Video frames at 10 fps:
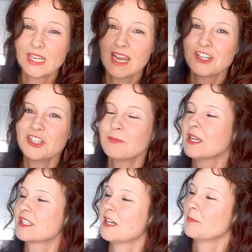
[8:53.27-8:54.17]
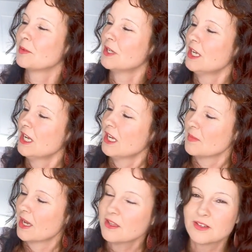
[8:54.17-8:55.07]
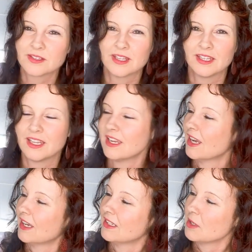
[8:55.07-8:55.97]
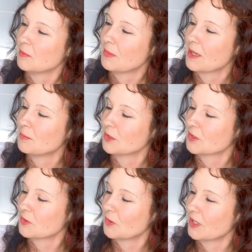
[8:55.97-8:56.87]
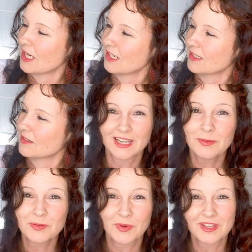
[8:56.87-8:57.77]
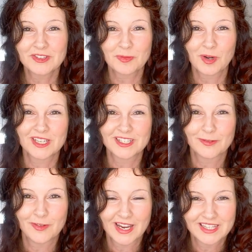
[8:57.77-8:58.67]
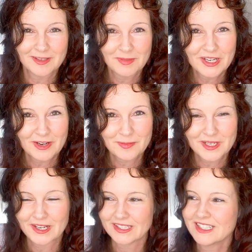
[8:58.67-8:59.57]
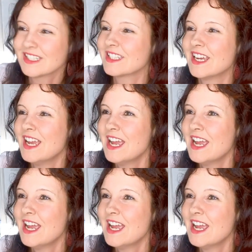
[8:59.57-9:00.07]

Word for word: I actually picked up others that they had at BAM Bookstore, and I was rather surprised to find them there, I'll be honest.